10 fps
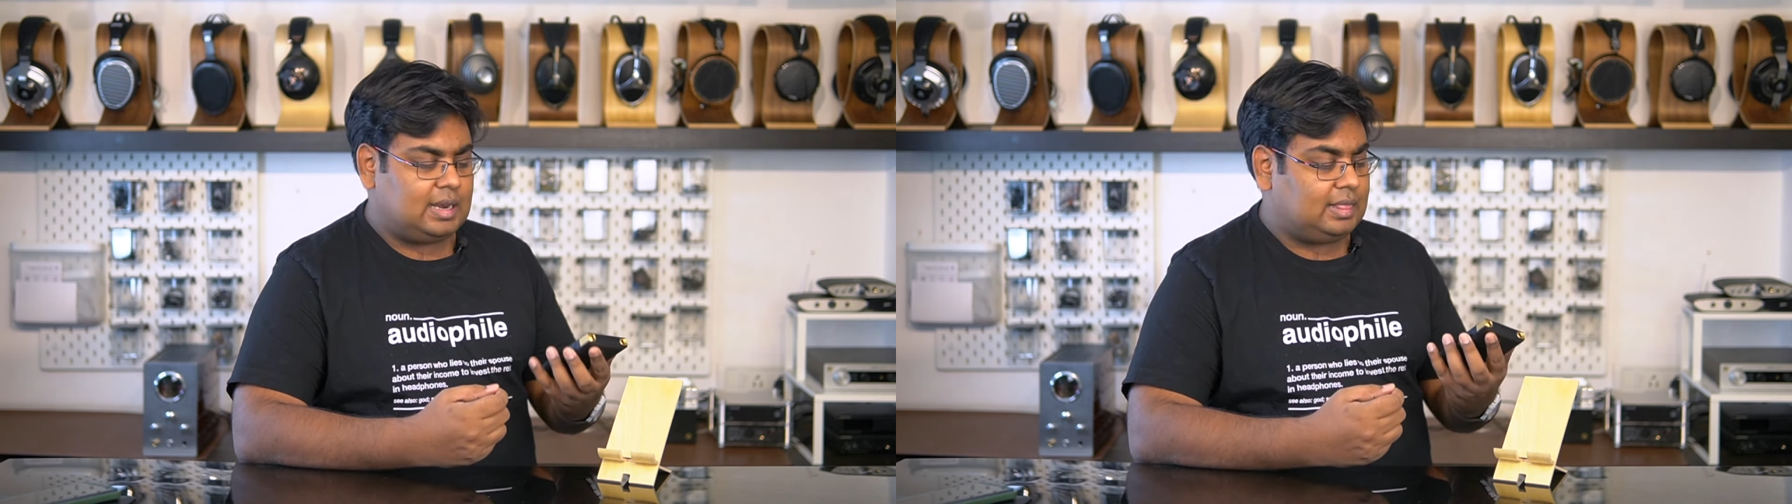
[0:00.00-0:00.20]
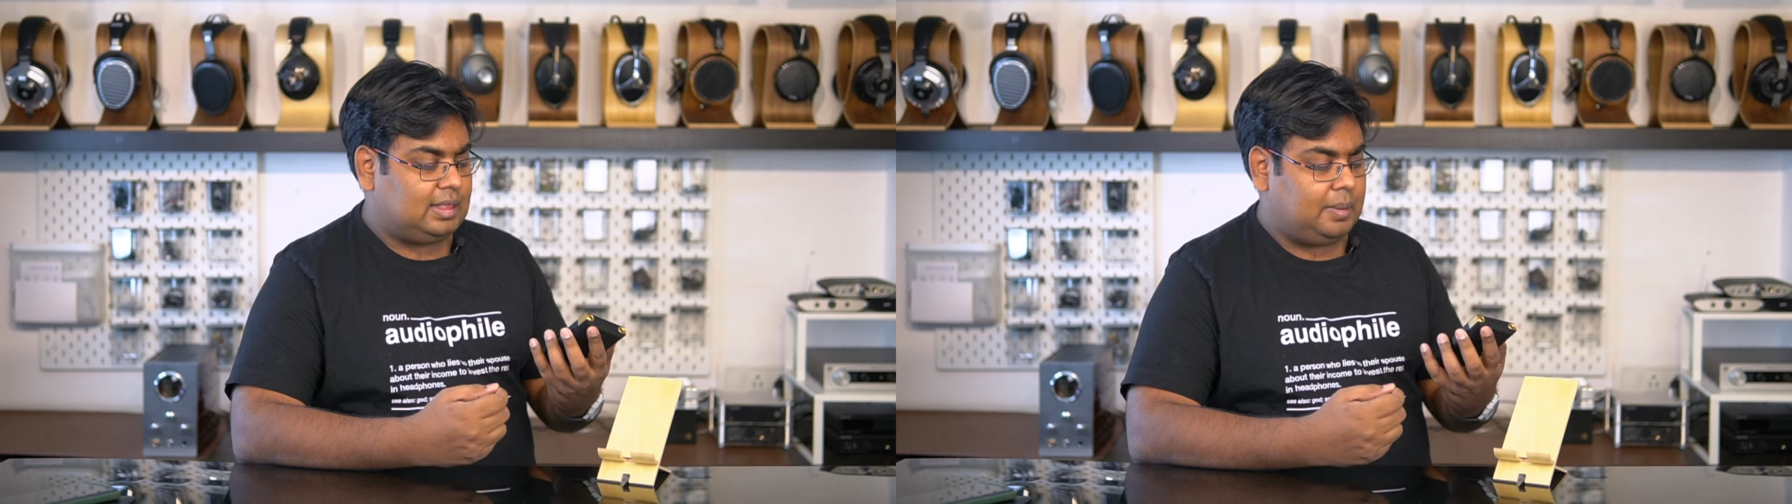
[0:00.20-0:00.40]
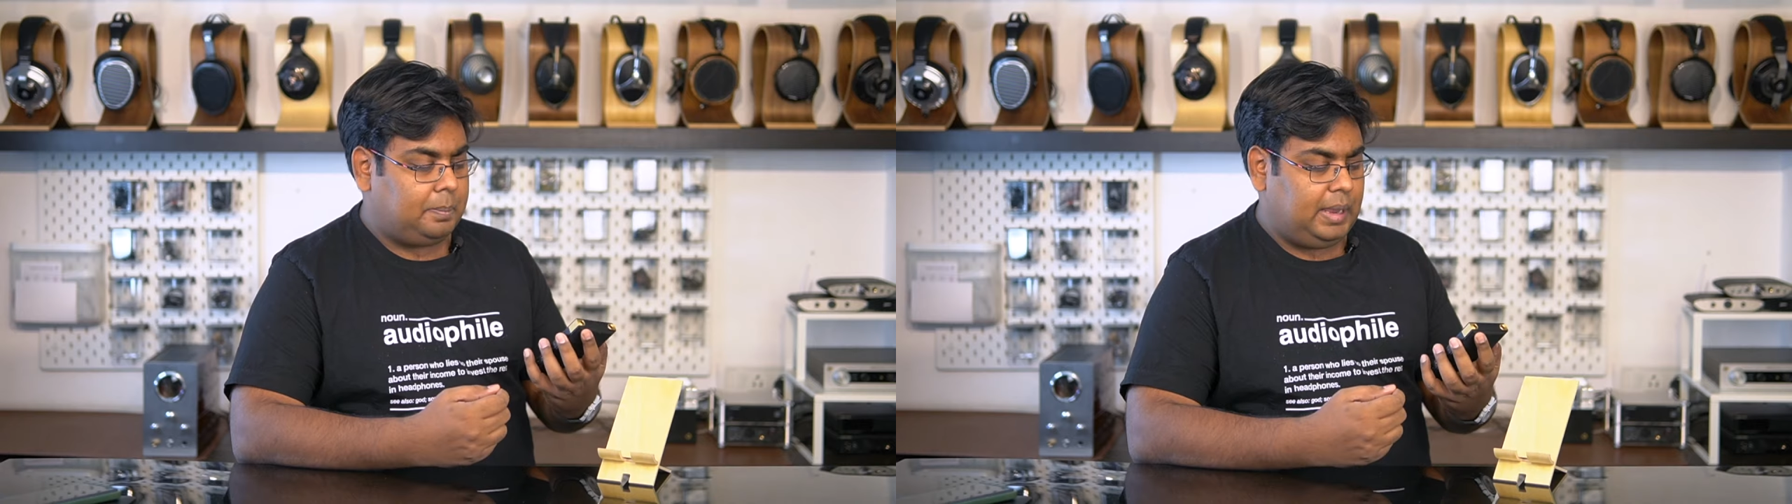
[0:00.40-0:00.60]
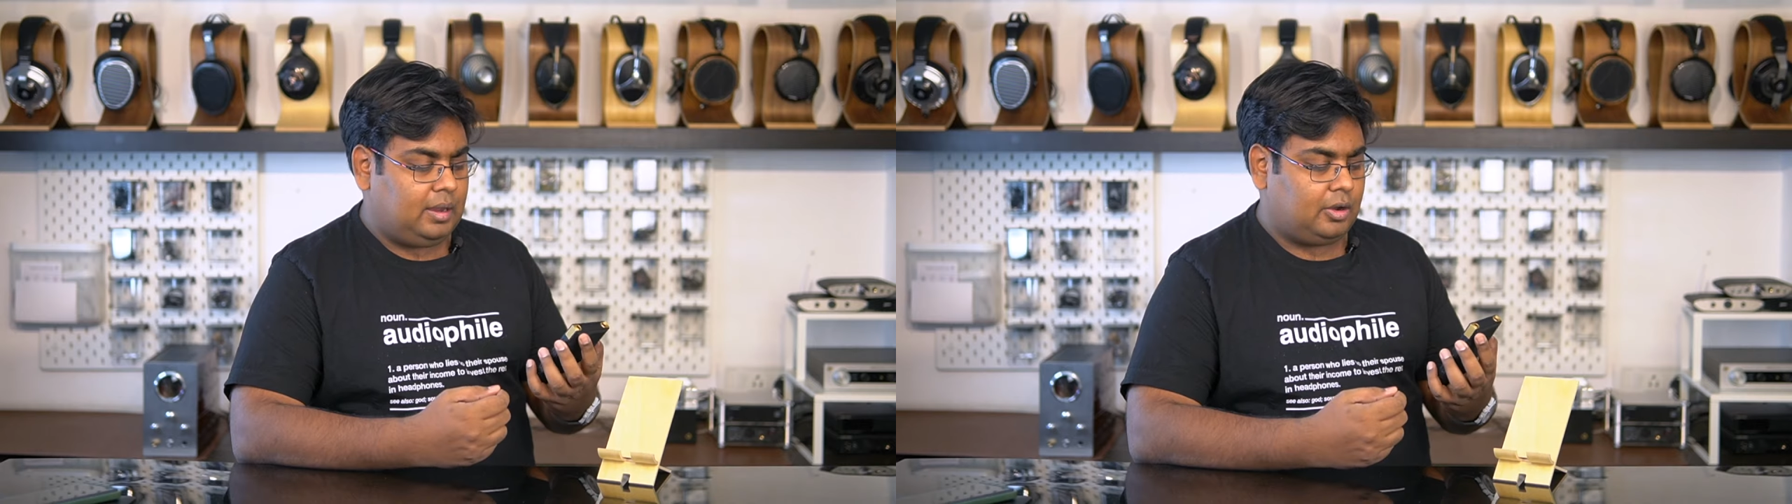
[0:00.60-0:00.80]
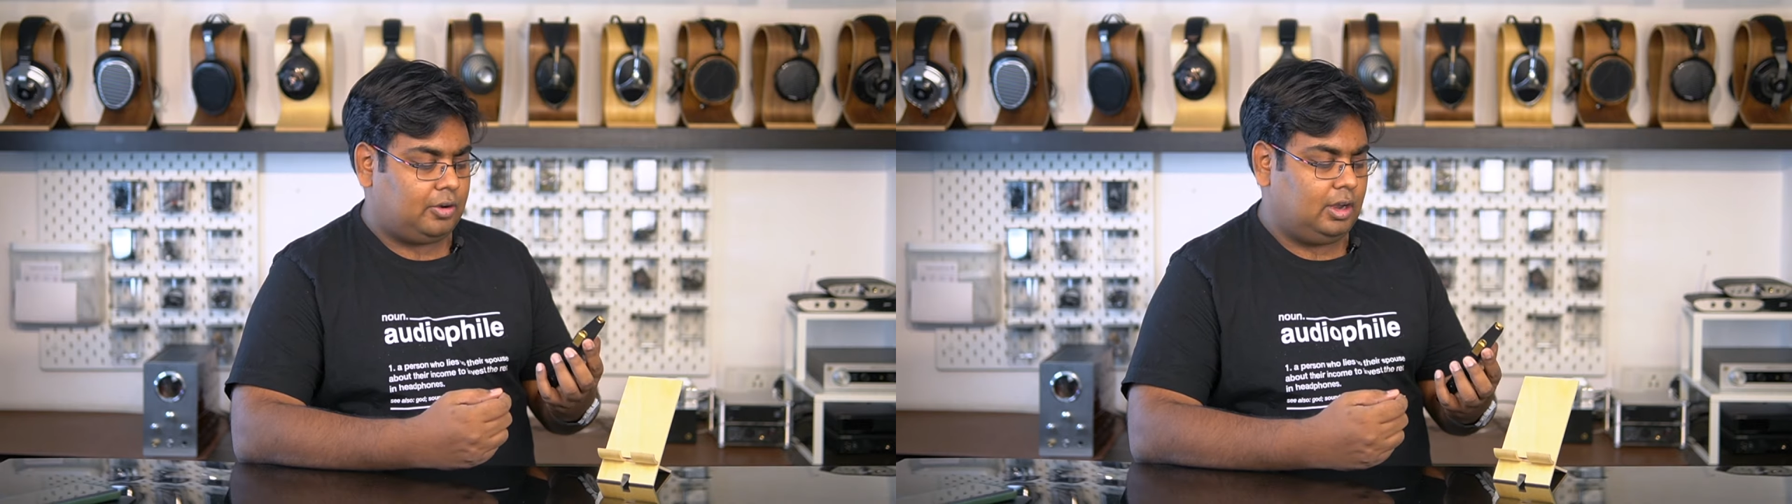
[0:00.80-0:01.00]
that I think
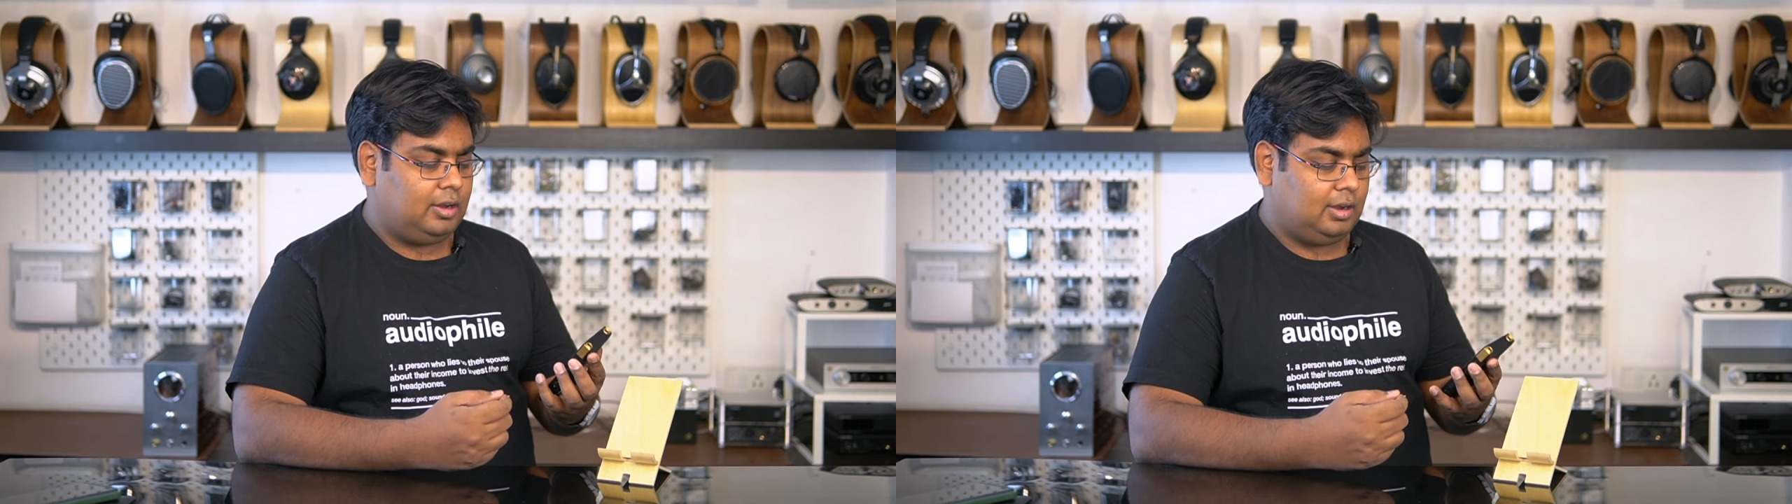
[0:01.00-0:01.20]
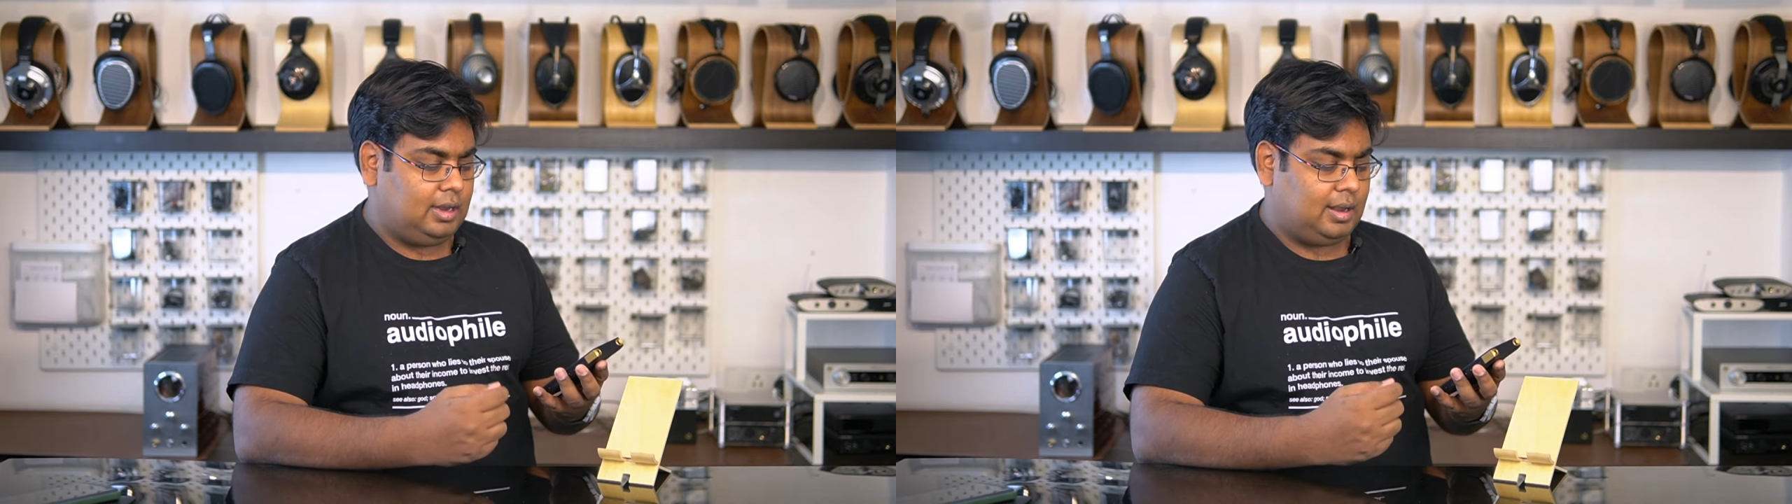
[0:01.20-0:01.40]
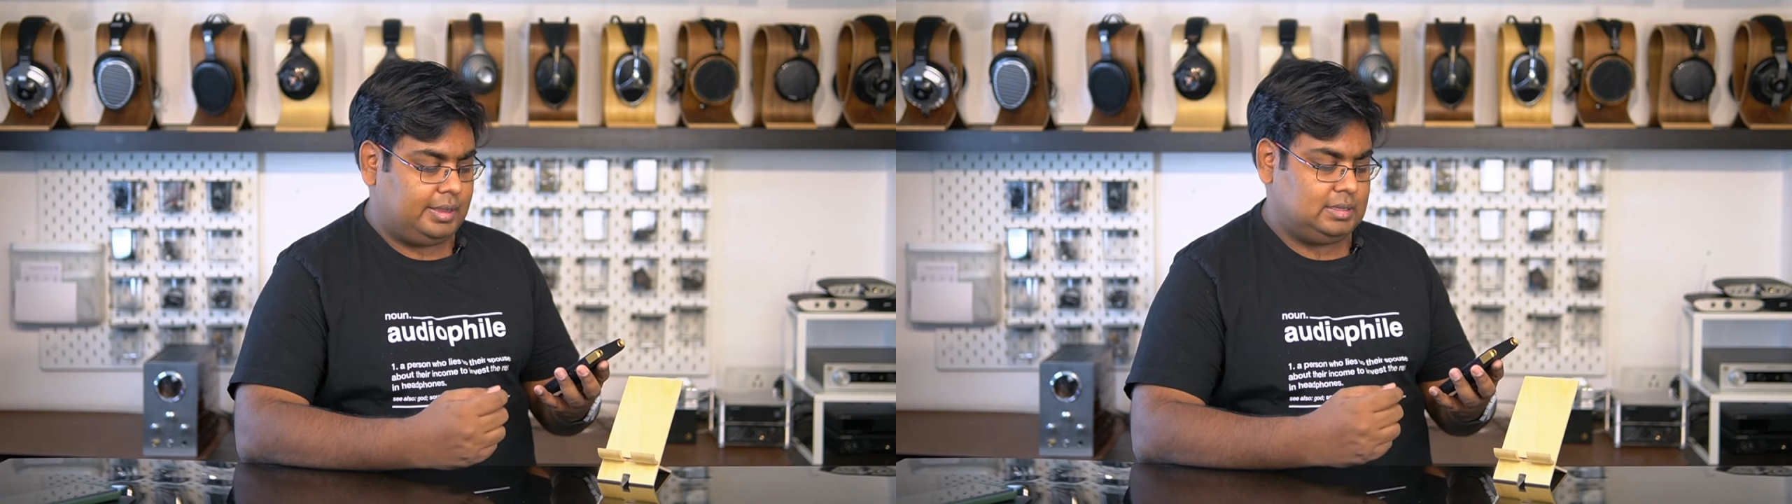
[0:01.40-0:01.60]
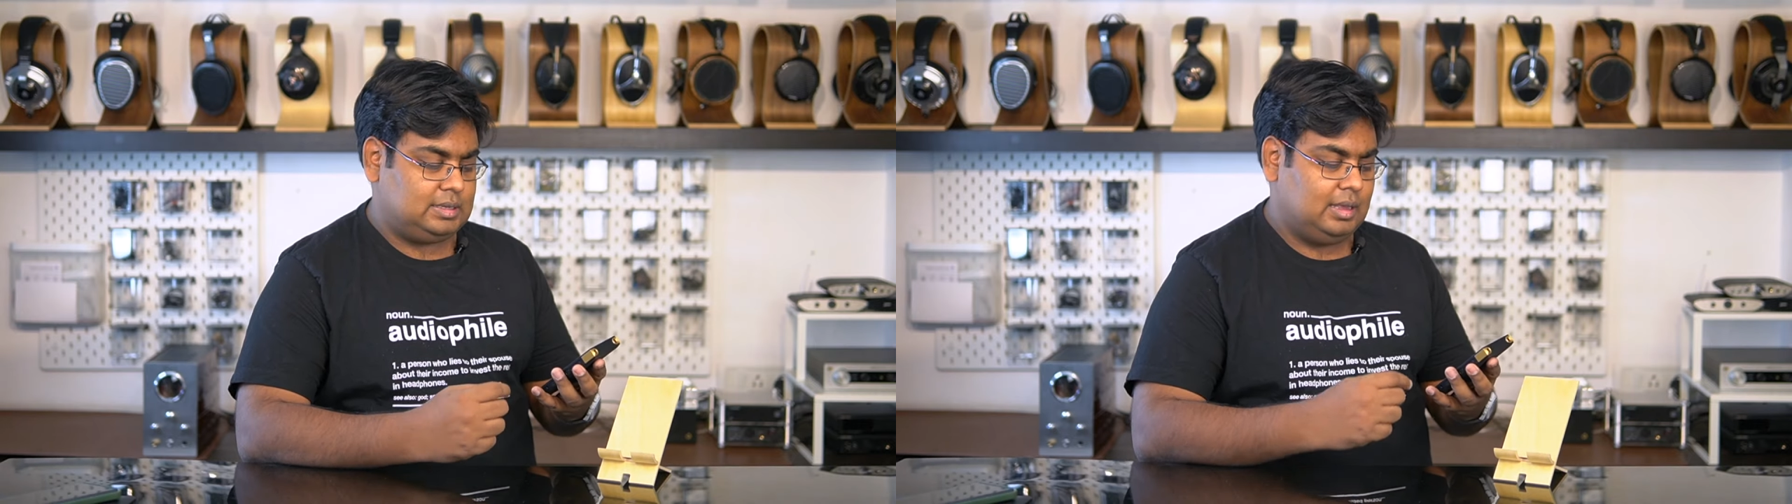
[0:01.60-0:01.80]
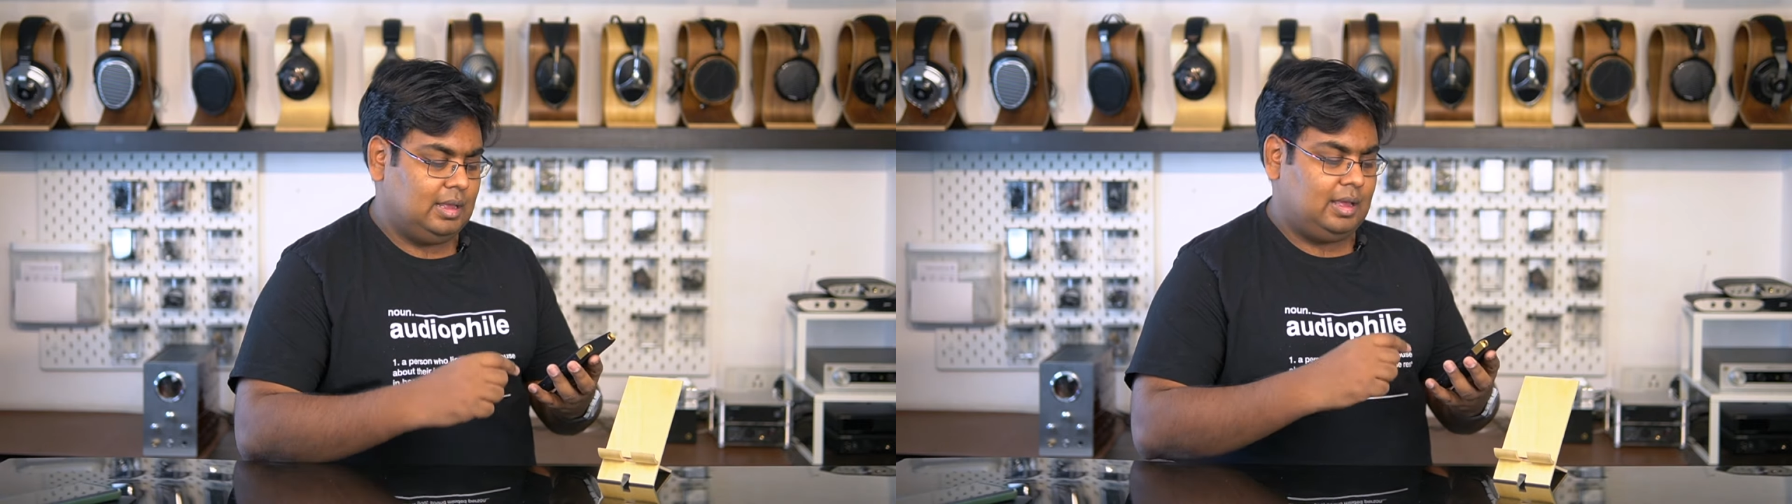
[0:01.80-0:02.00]
make it really, really nice.